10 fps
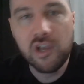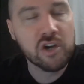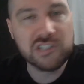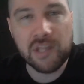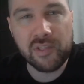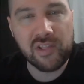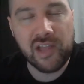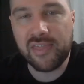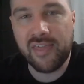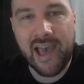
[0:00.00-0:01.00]
or something
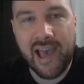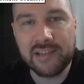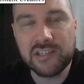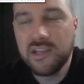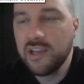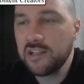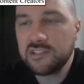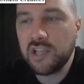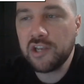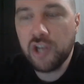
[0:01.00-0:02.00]
like that. And it's
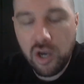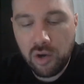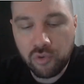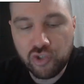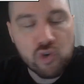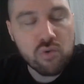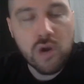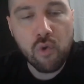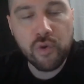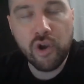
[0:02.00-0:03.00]
like, no, you
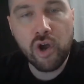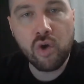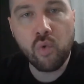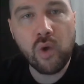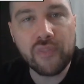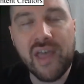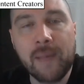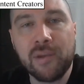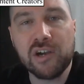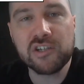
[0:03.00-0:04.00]
don't know what
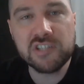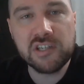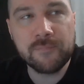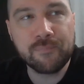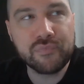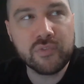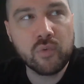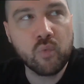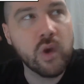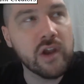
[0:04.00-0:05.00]
that person,
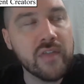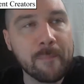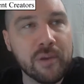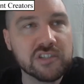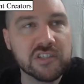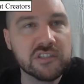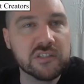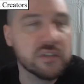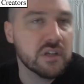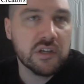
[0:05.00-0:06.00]
where that
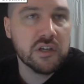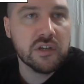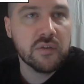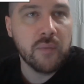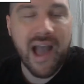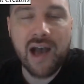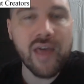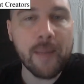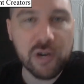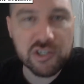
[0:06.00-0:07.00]
person, how
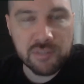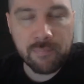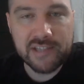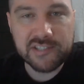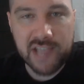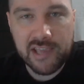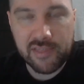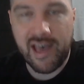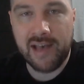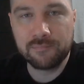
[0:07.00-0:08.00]
that person may take that.